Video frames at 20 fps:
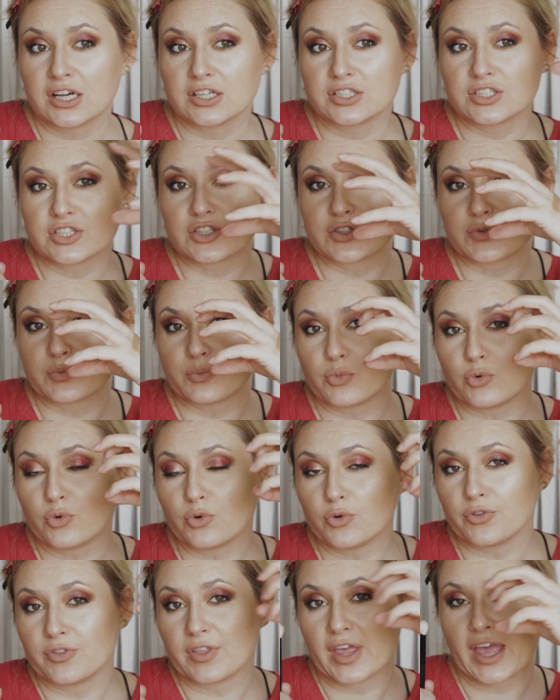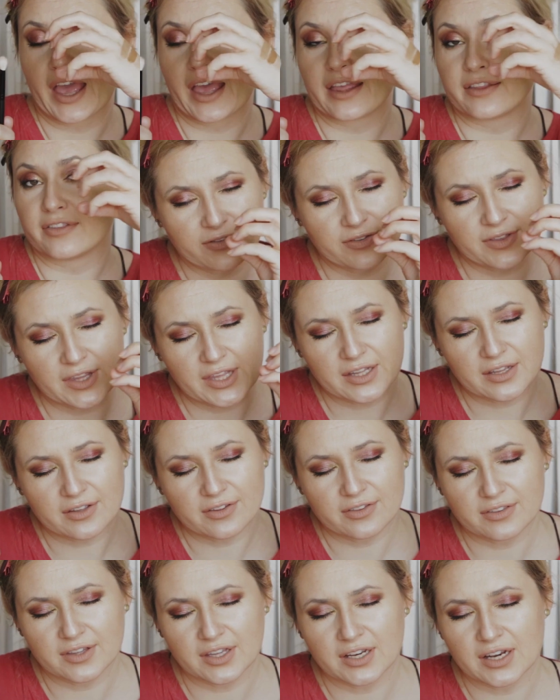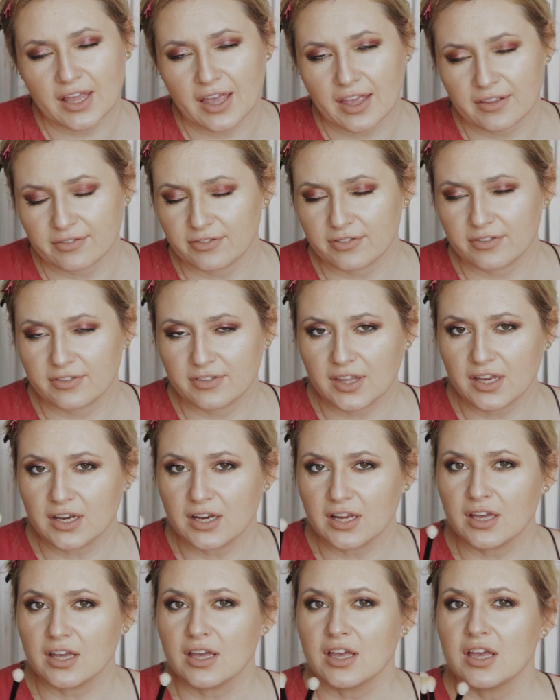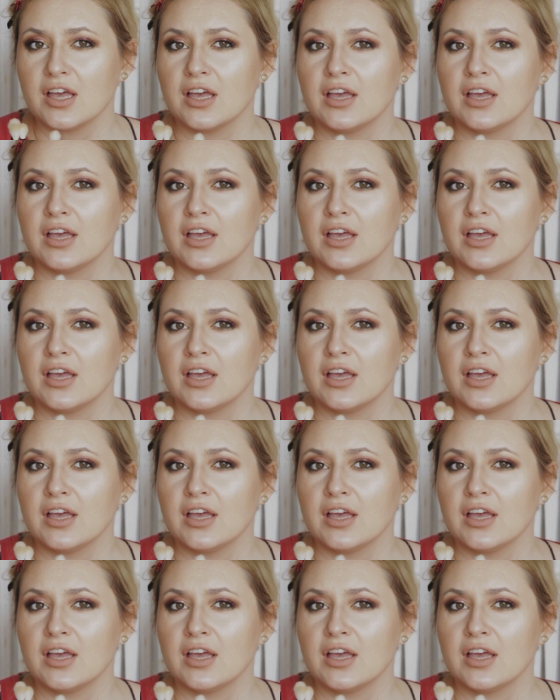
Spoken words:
smoother and thinner and thinner,